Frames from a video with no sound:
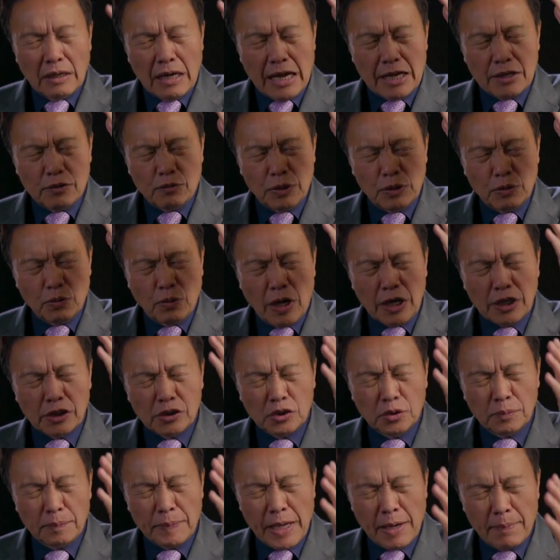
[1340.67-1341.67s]
And we want
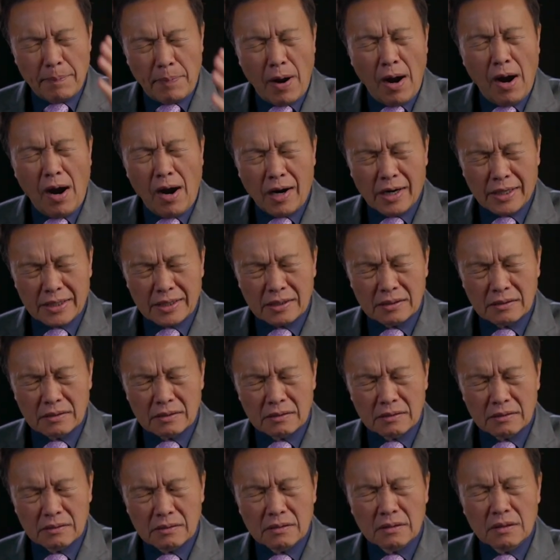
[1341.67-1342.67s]
to be a part
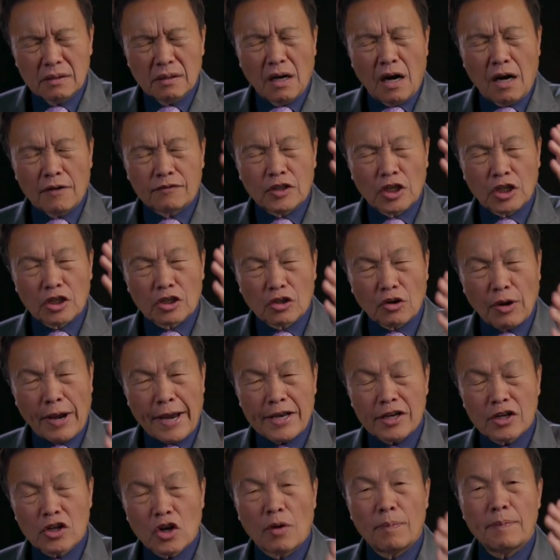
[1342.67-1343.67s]
of the
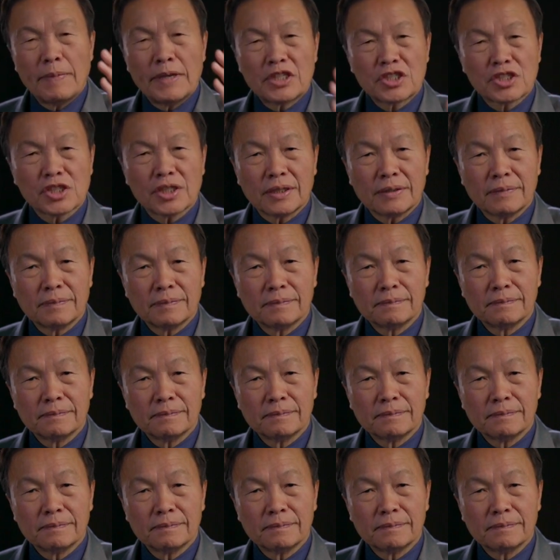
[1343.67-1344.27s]
Great Commission.